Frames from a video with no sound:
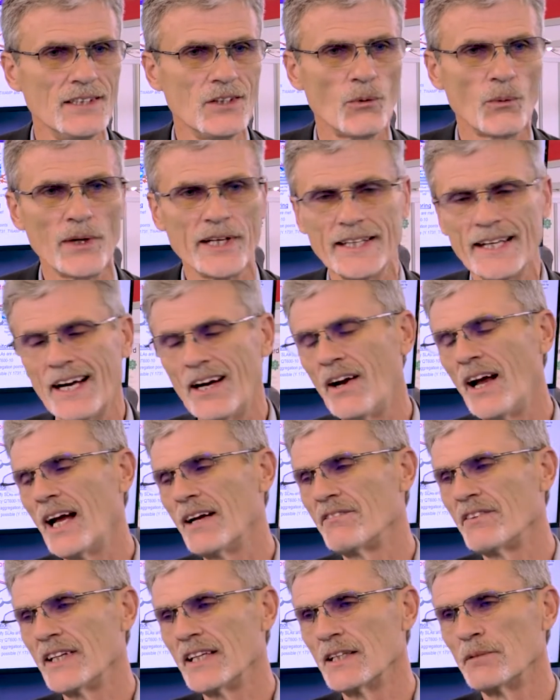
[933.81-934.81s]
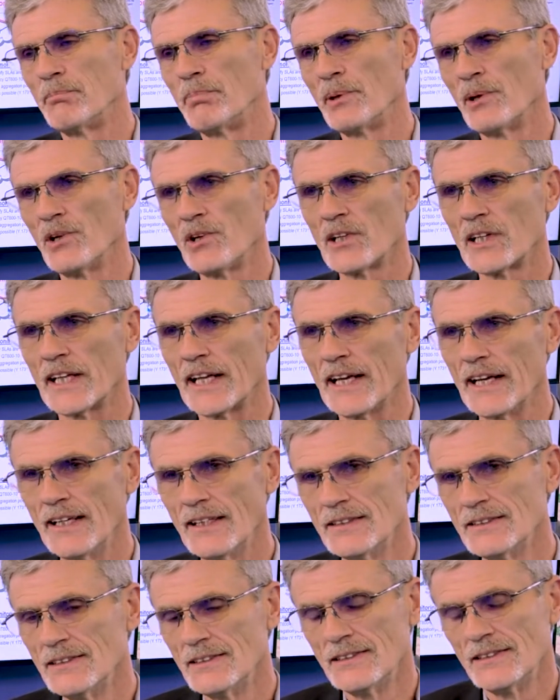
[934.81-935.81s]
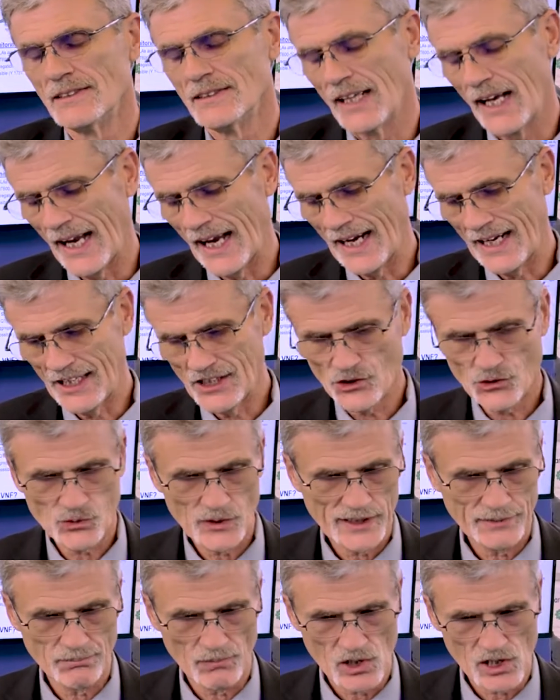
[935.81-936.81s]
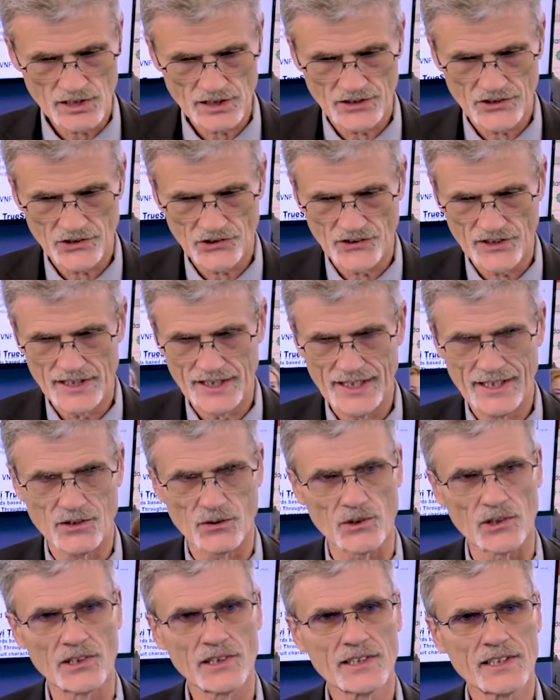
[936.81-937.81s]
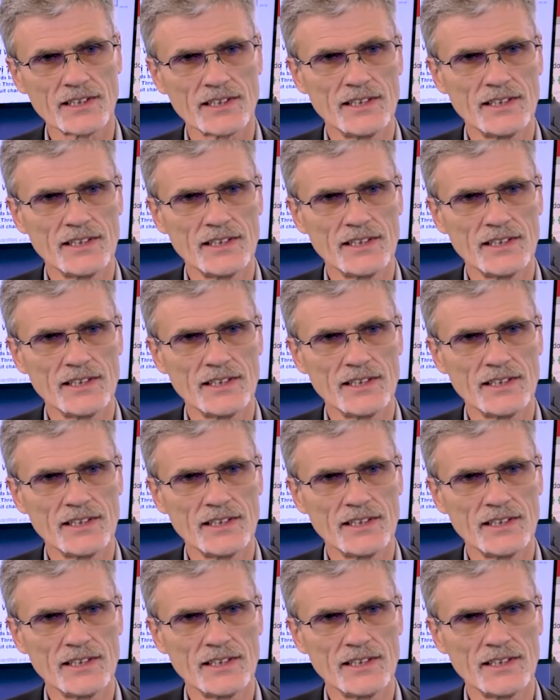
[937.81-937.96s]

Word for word: We now have the ability, as we monitor the network,